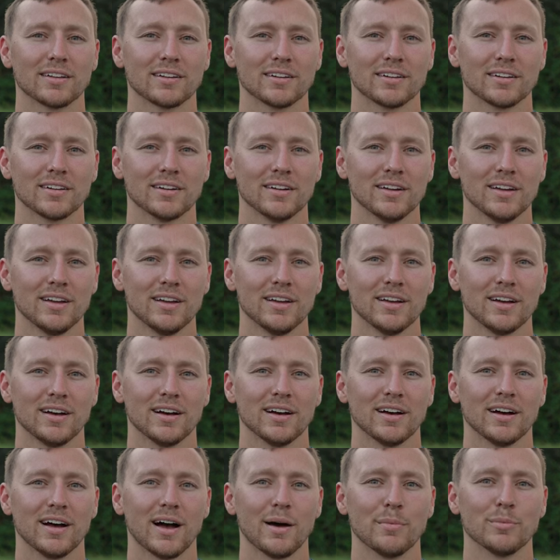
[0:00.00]
here. Uh,
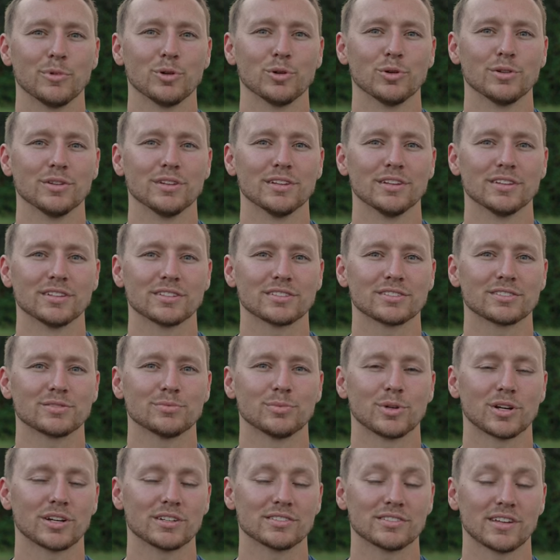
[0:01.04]
I'm doing this
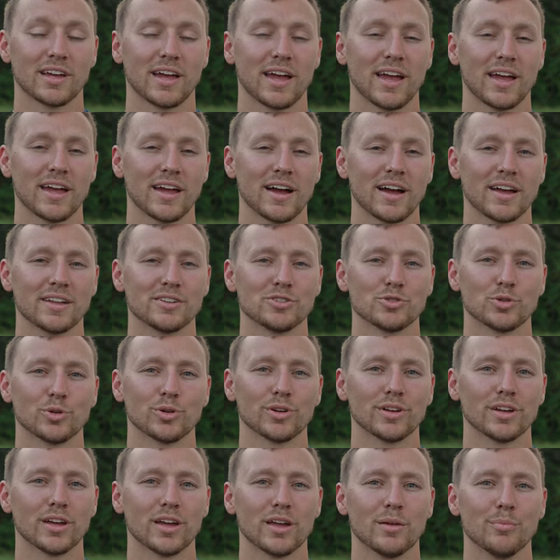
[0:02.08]
because a I
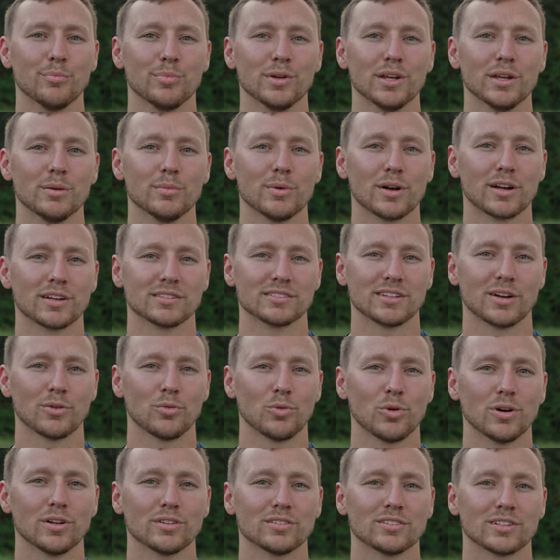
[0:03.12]
enjoy it, and b because I
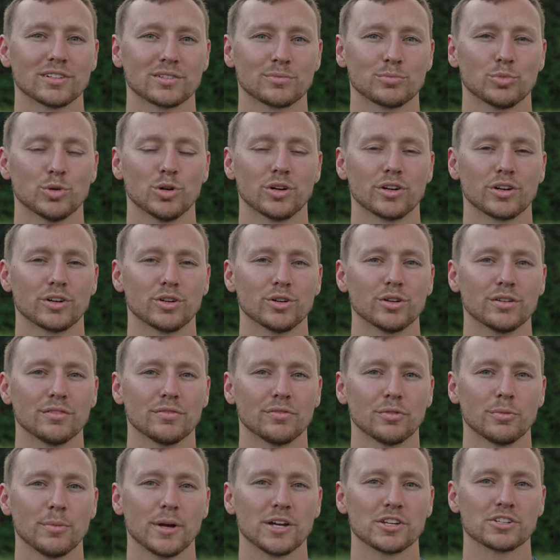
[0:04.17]
want to put good
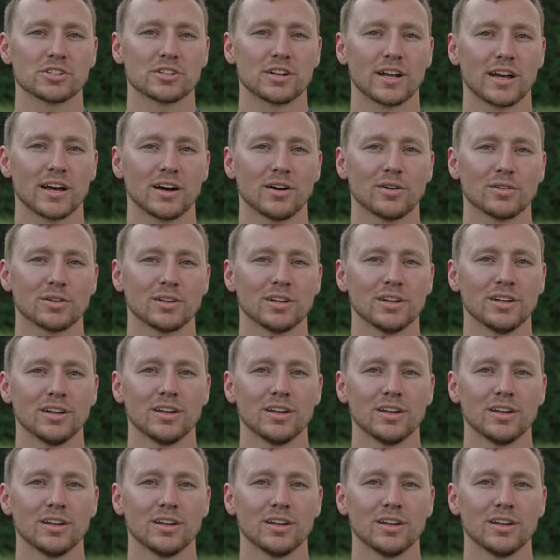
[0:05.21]
information out